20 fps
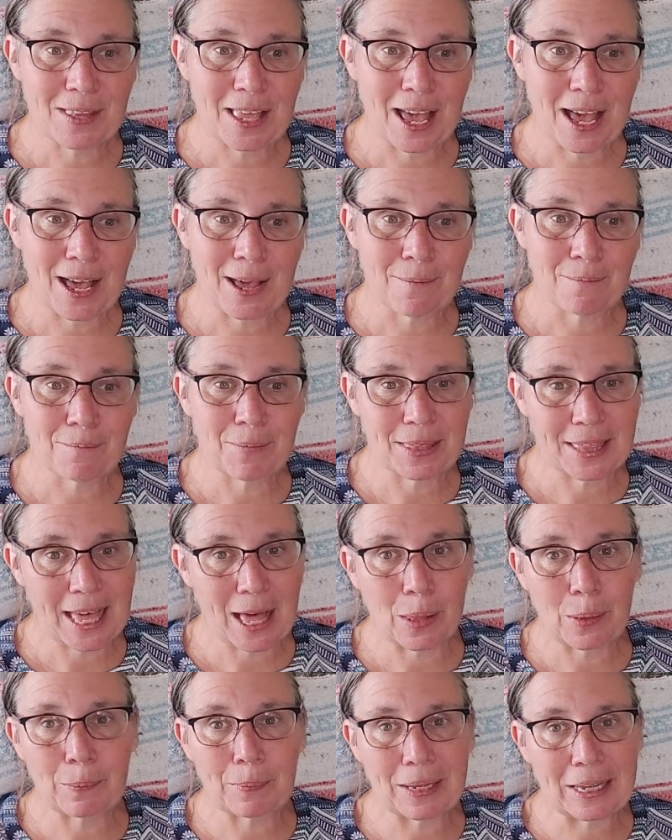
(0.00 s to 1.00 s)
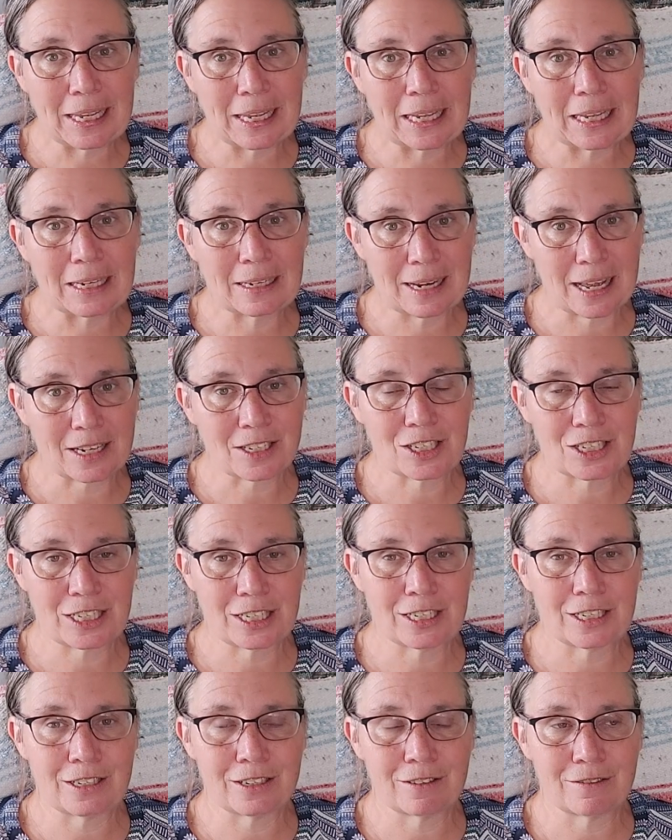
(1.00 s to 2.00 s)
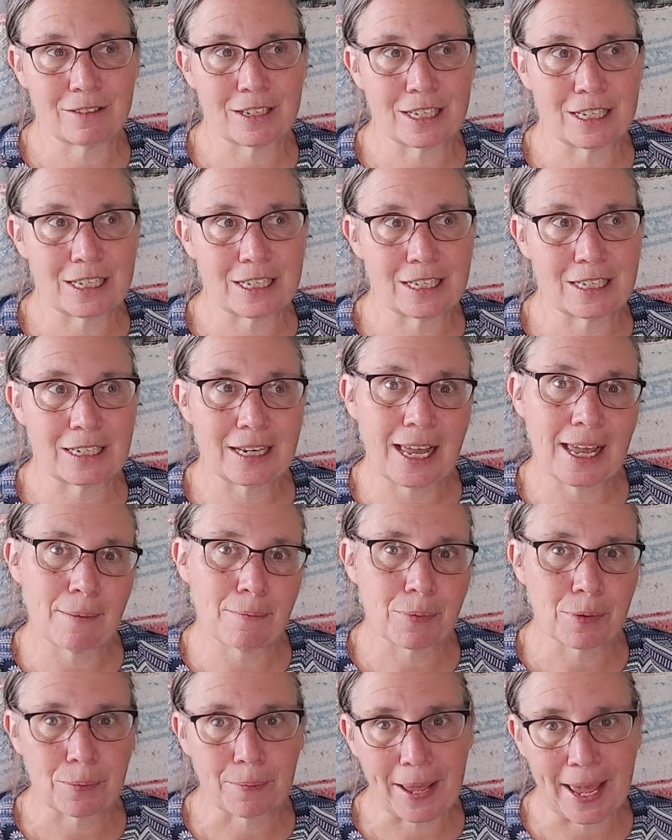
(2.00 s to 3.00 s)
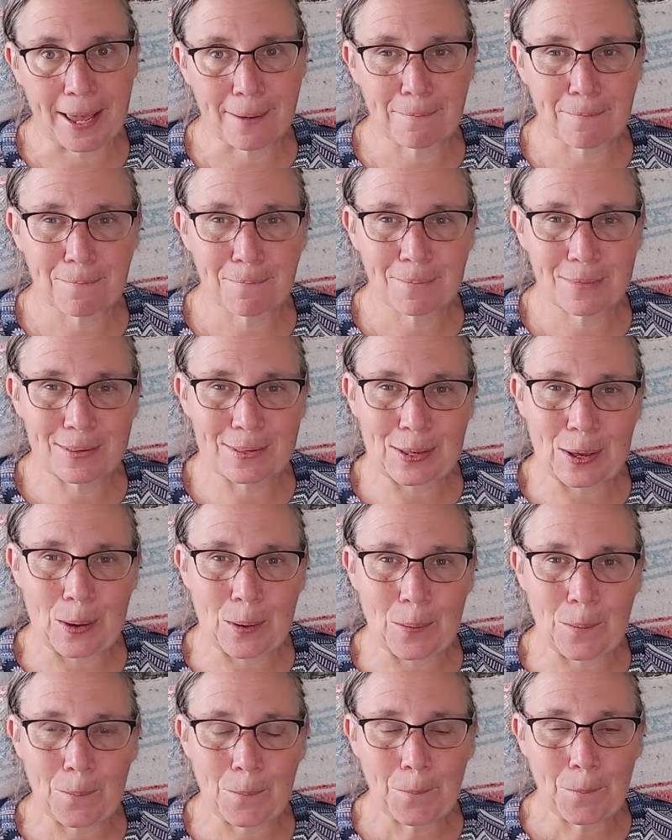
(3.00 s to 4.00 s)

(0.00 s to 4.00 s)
But that'll be next year in April, May. So